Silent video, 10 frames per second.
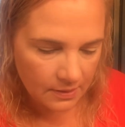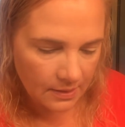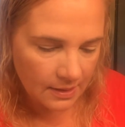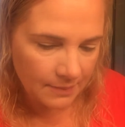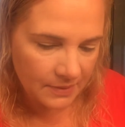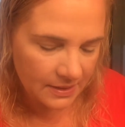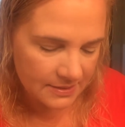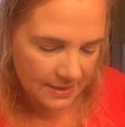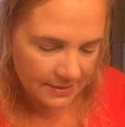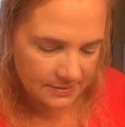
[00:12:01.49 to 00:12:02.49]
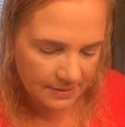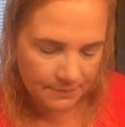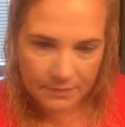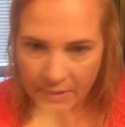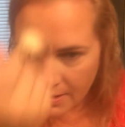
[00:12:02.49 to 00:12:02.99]
And I'm gonna take
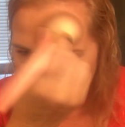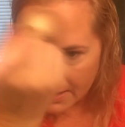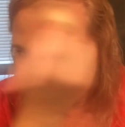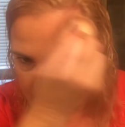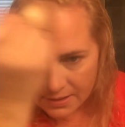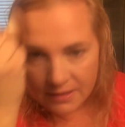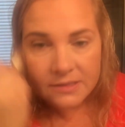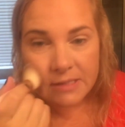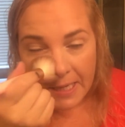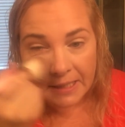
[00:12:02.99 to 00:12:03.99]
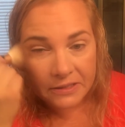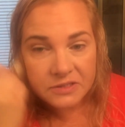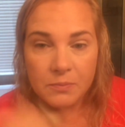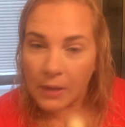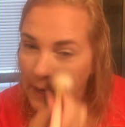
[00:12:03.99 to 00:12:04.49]
some setting
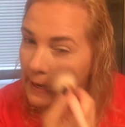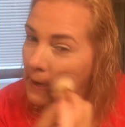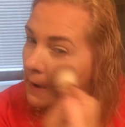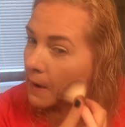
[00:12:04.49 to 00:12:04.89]
spray.